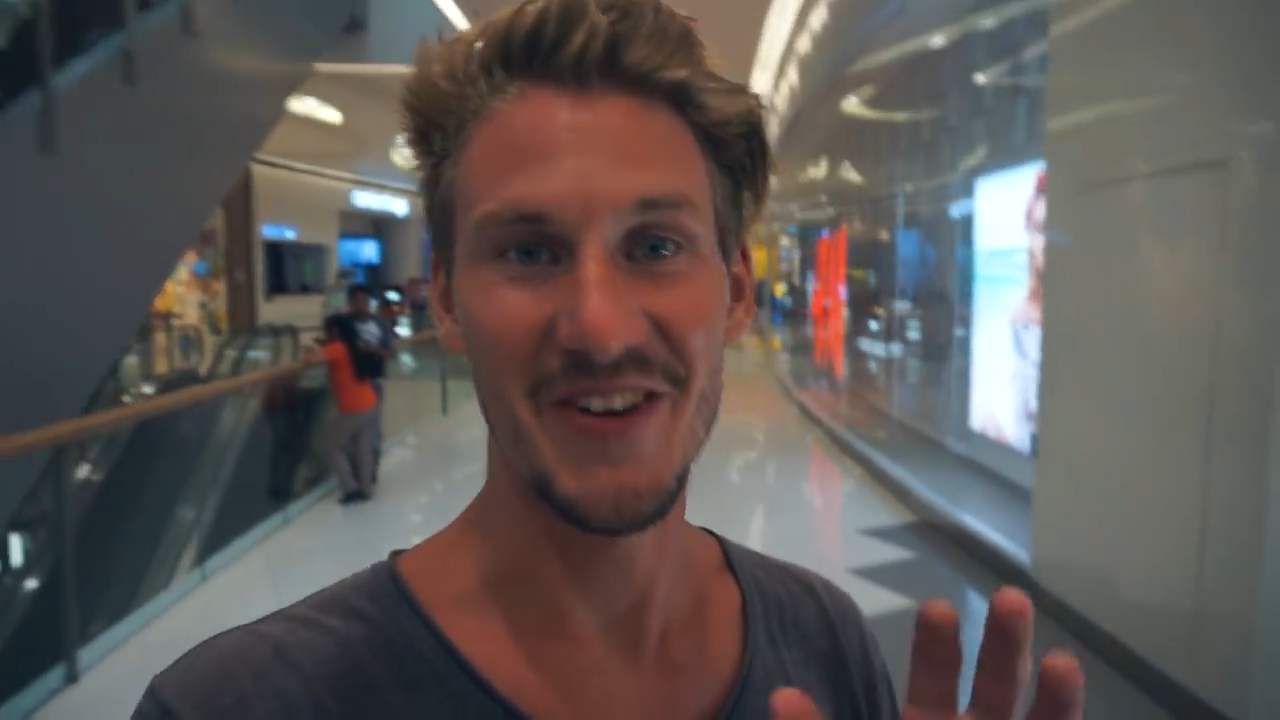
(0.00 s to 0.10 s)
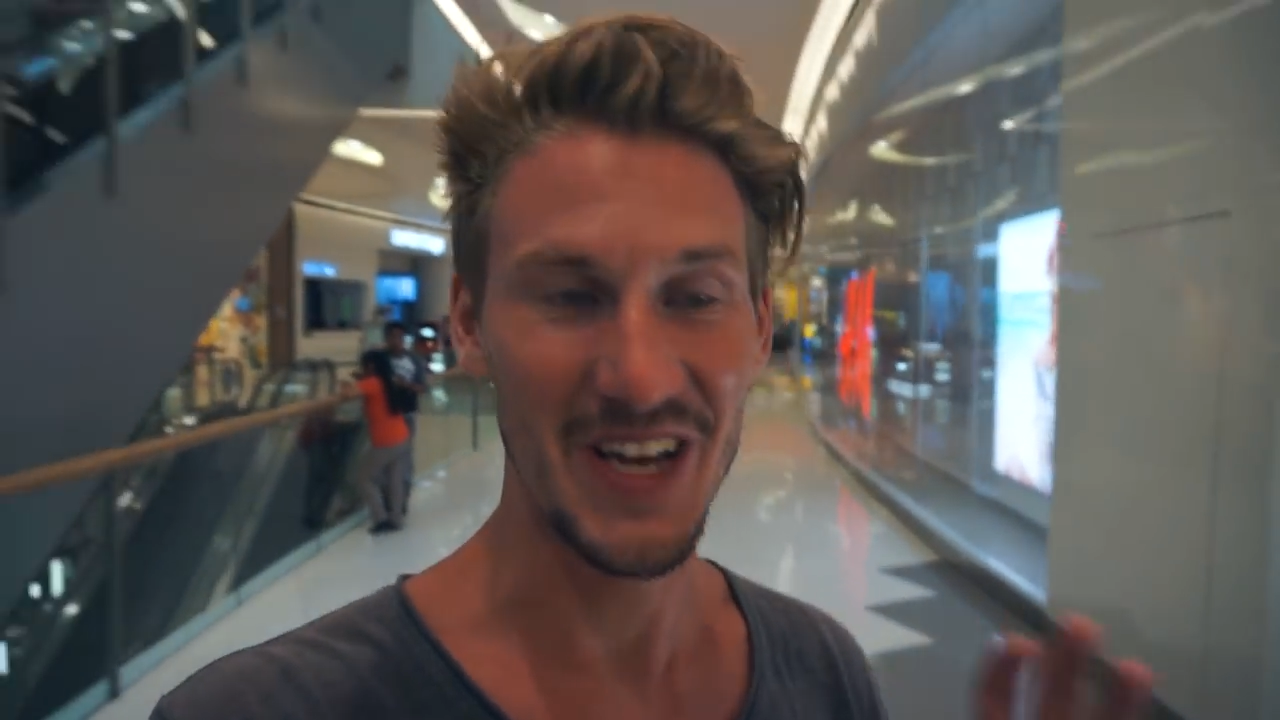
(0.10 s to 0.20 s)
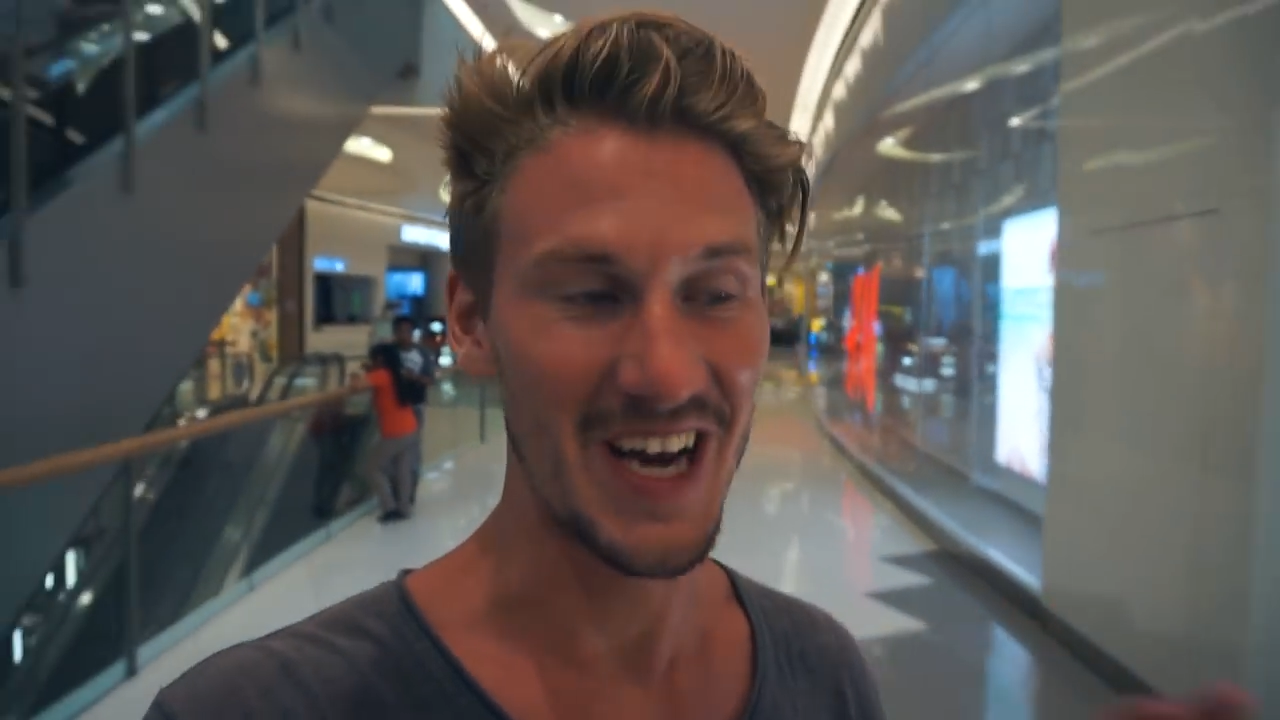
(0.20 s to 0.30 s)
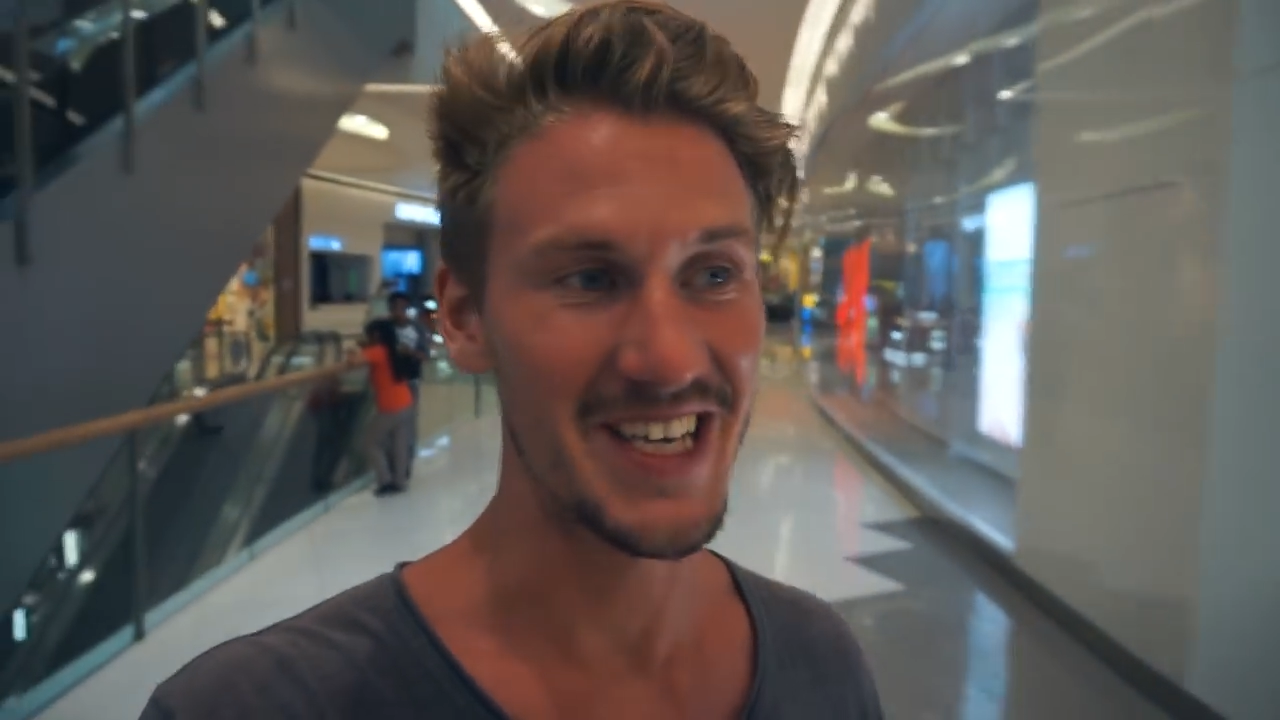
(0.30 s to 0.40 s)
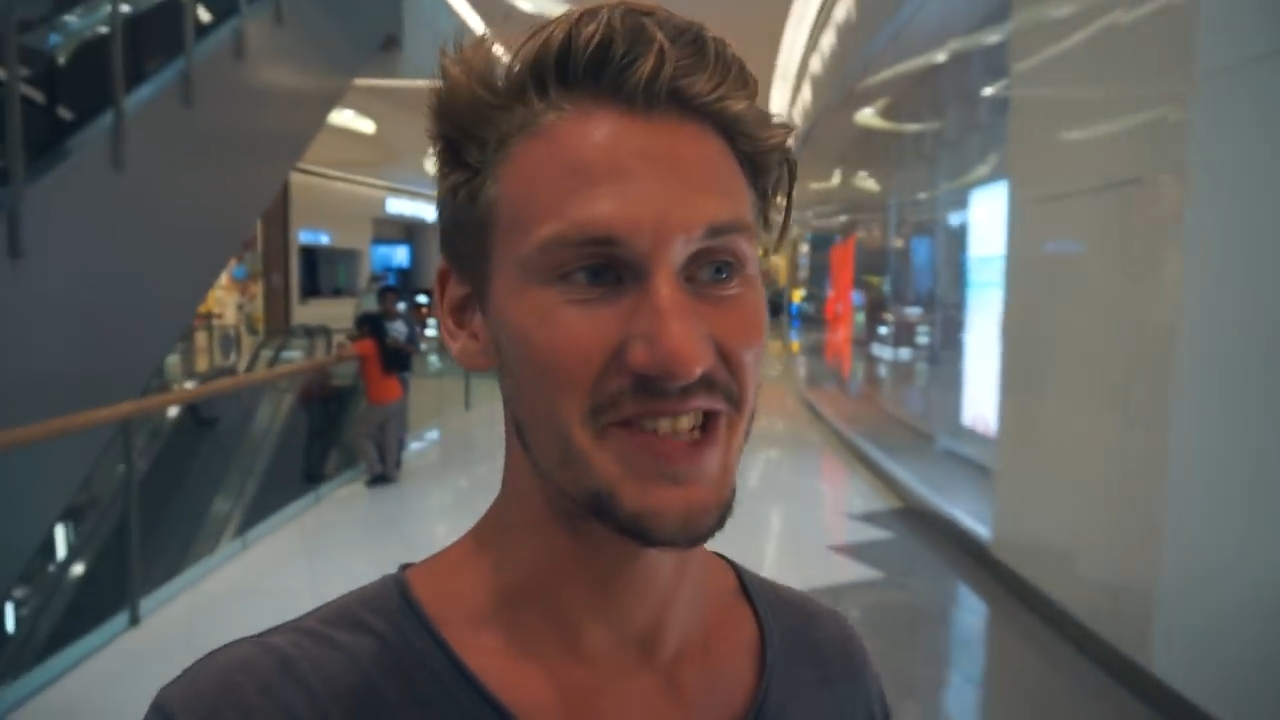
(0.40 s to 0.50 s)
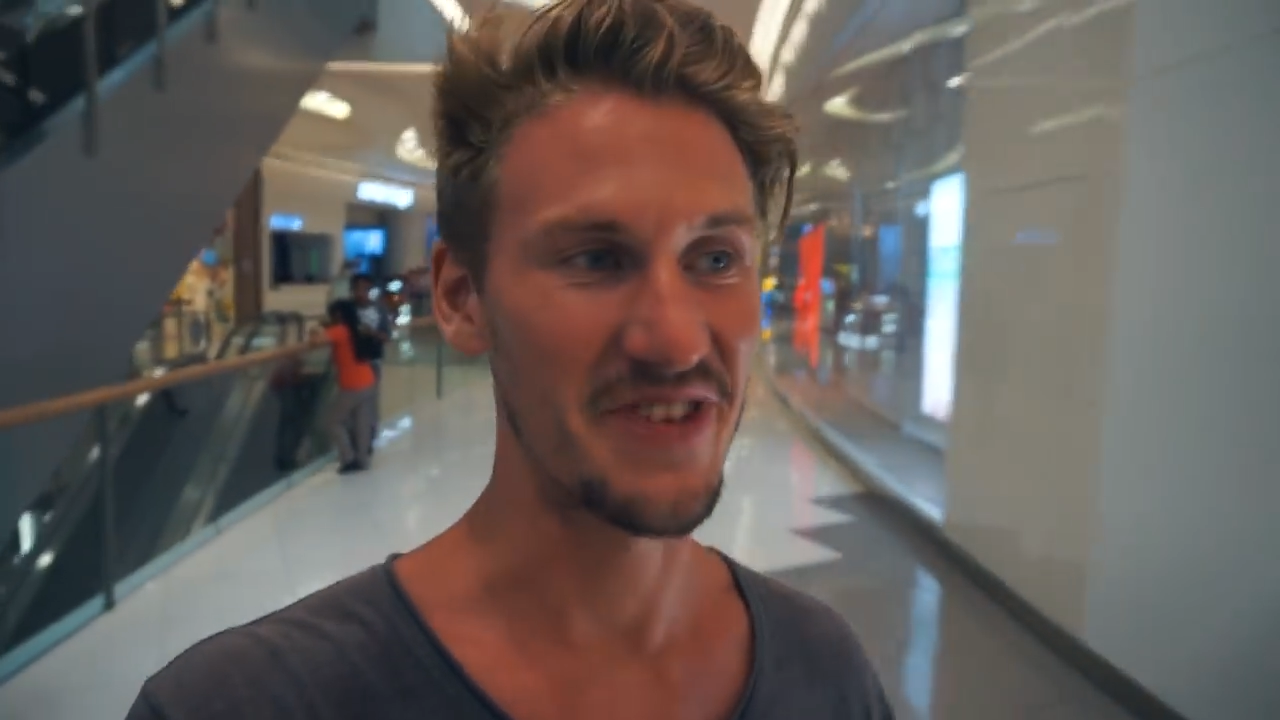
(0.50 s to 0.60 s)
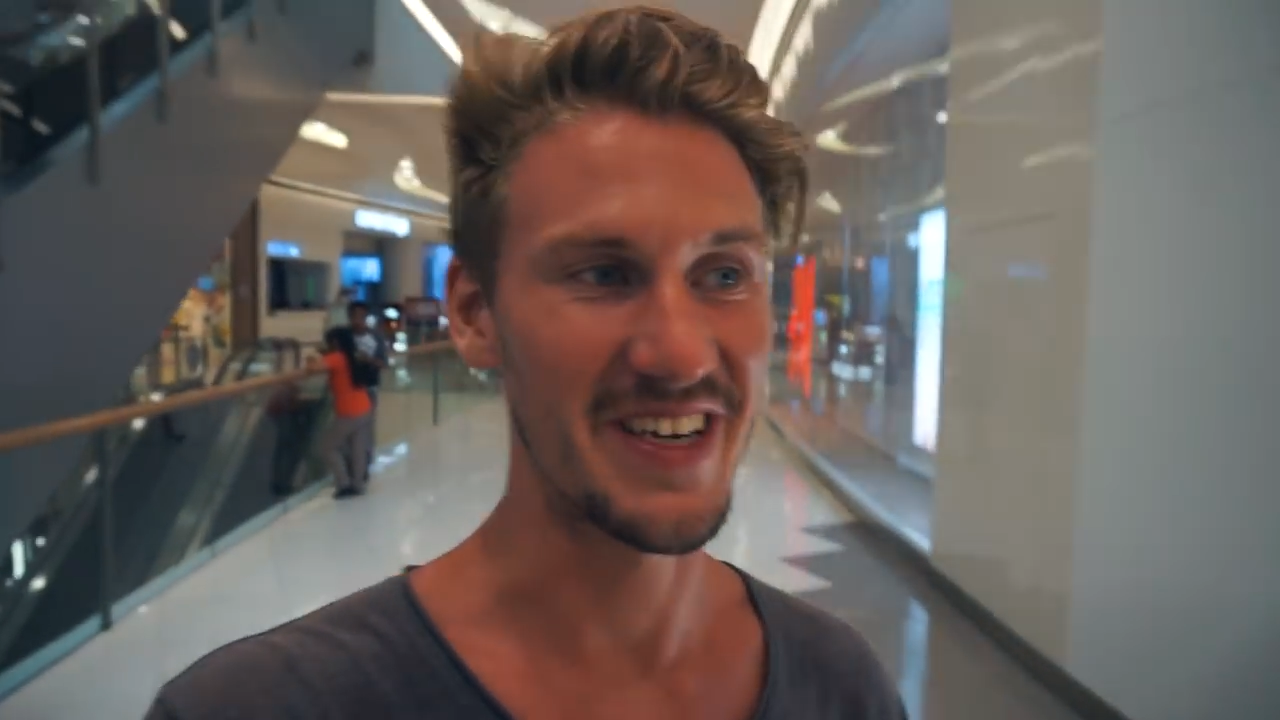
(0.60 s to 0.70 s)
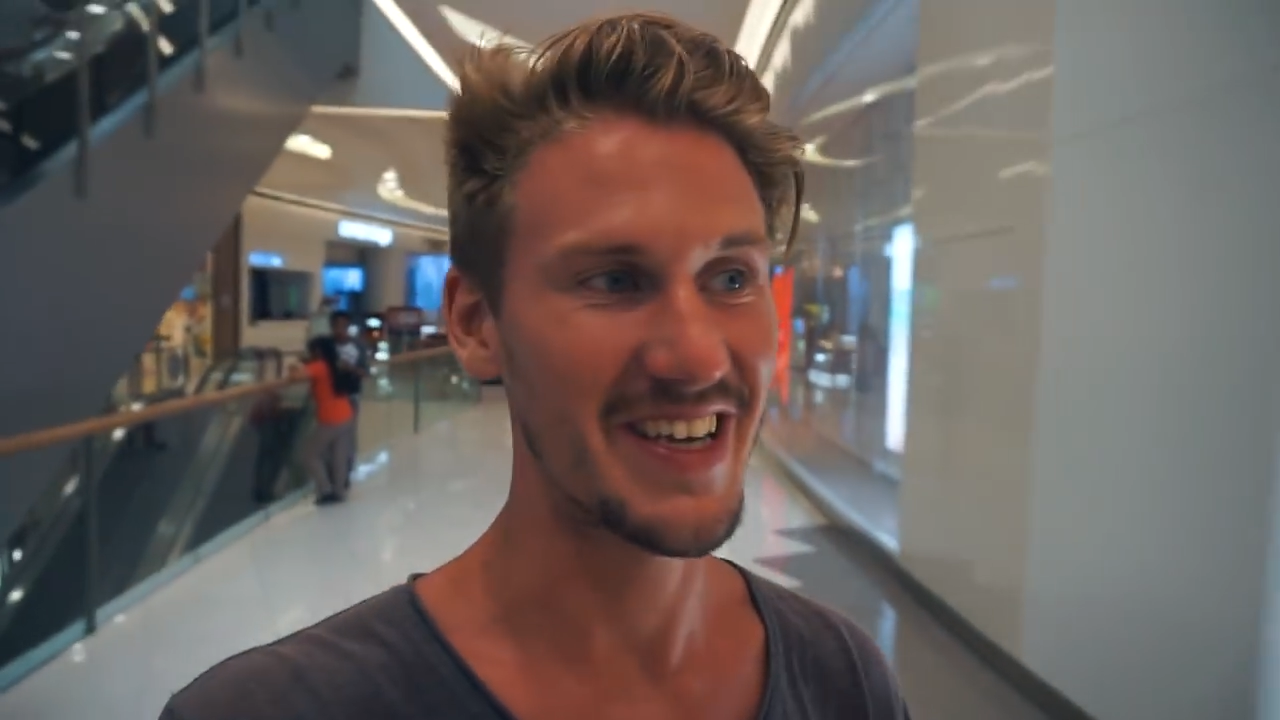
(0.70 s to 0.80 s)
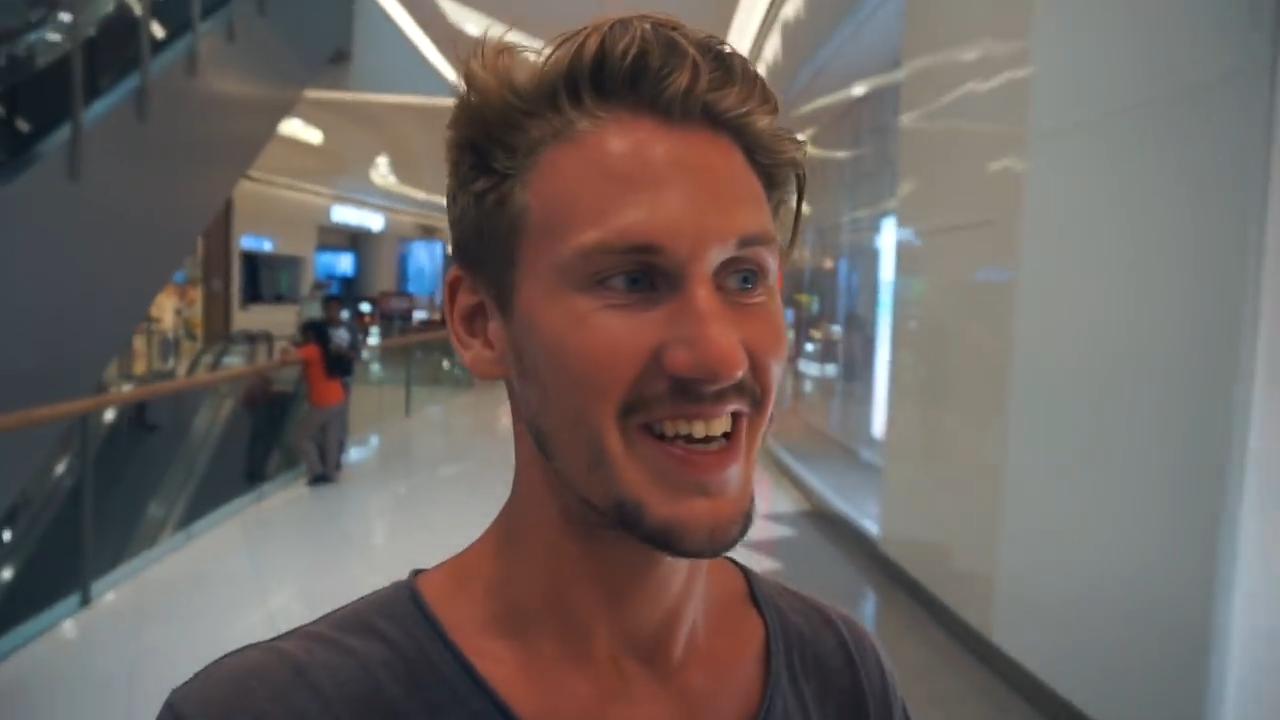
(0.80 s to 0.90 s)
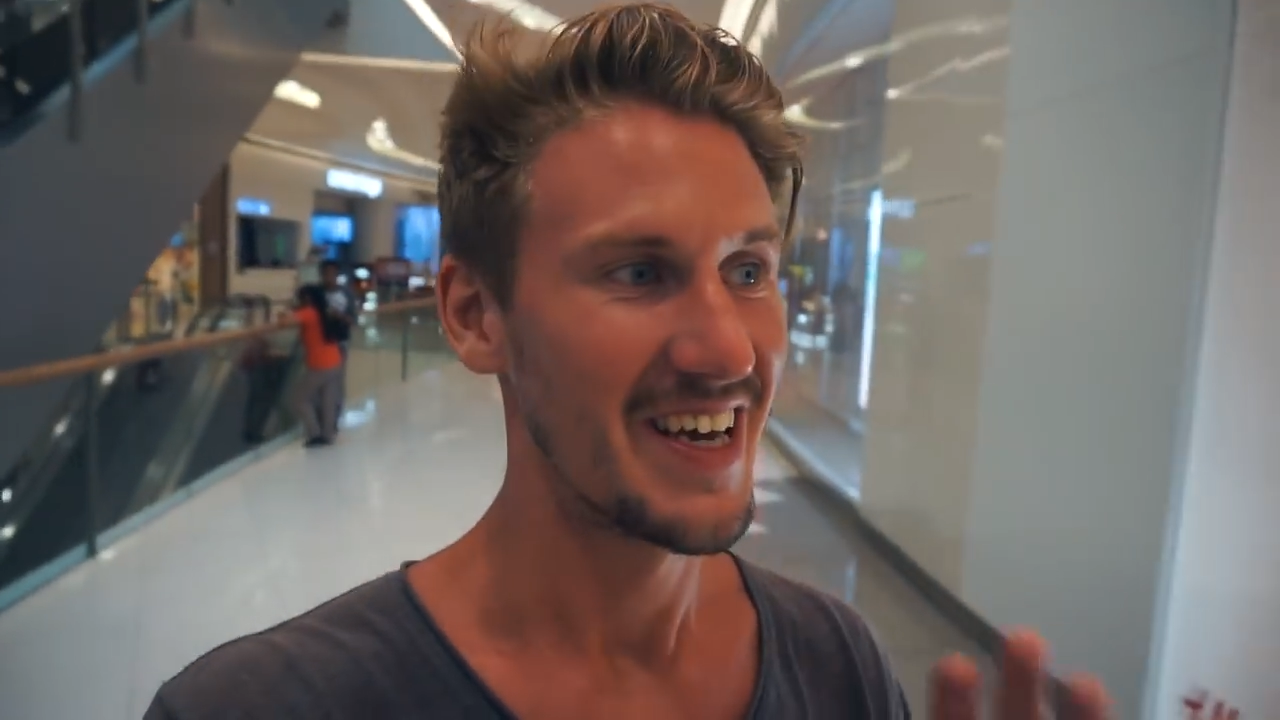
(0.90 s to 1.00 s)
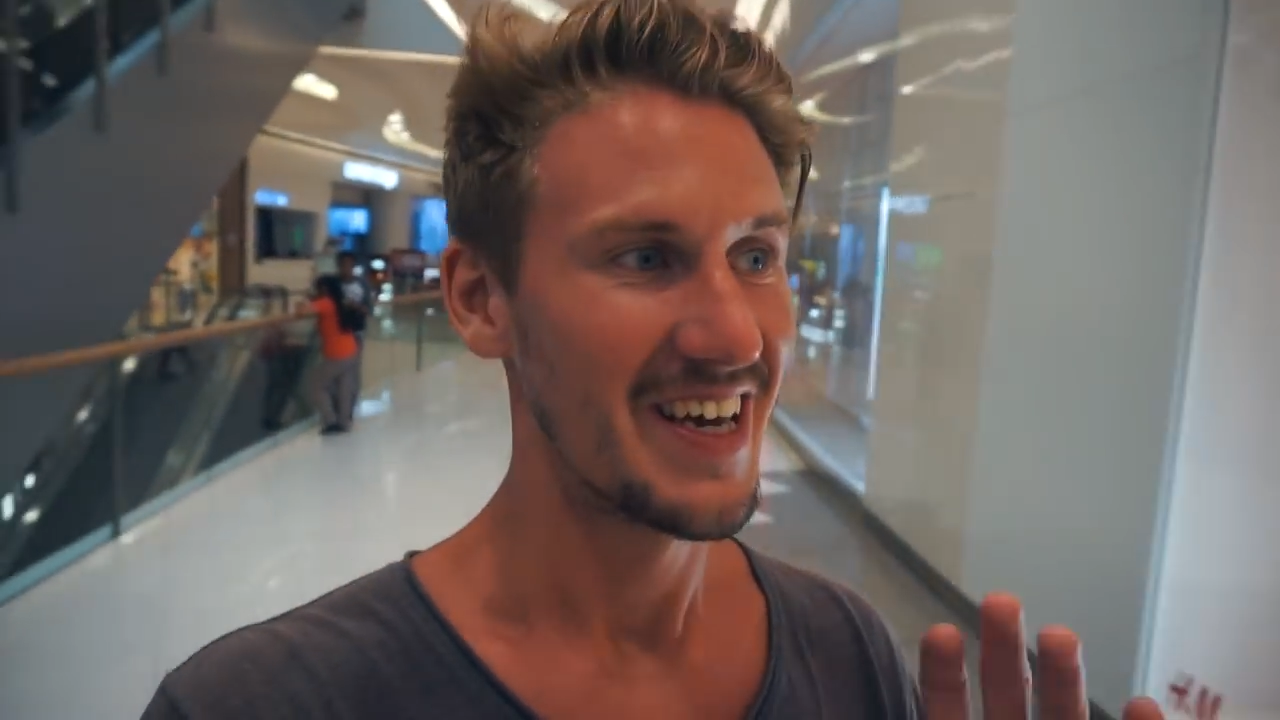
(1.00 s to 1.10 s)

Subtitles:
on the ice rink.